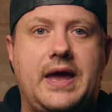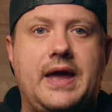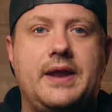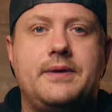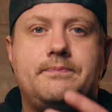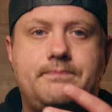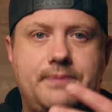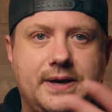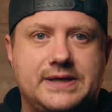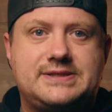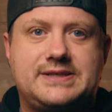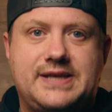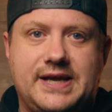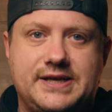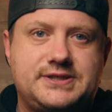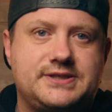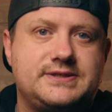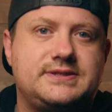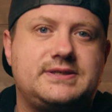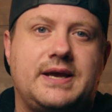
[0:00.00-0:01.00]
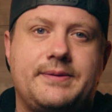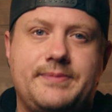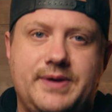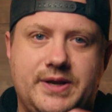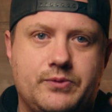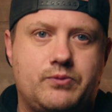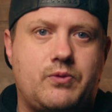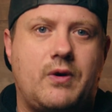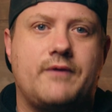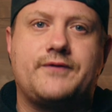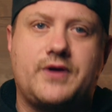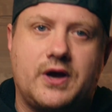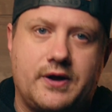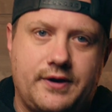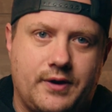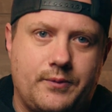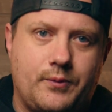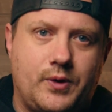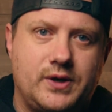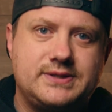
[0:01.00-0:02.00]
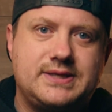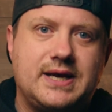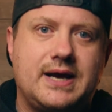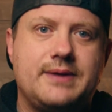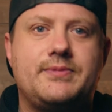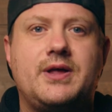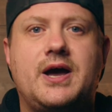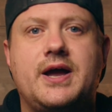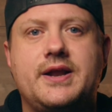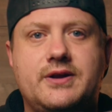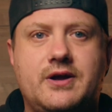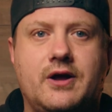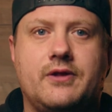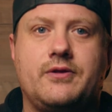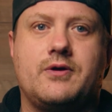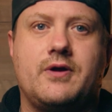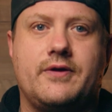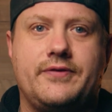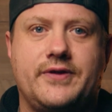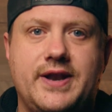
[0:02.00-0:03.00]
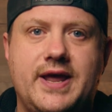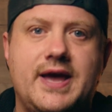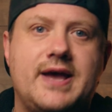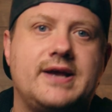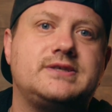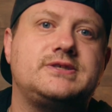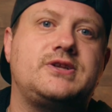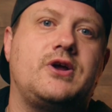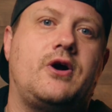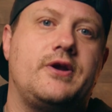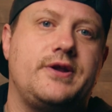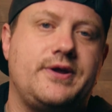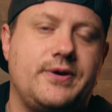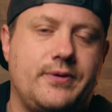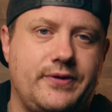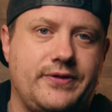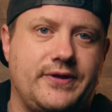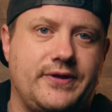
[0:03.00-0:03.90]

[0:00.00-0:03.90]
And by stages, I mean rough cut on one timeline, color on the next, audio on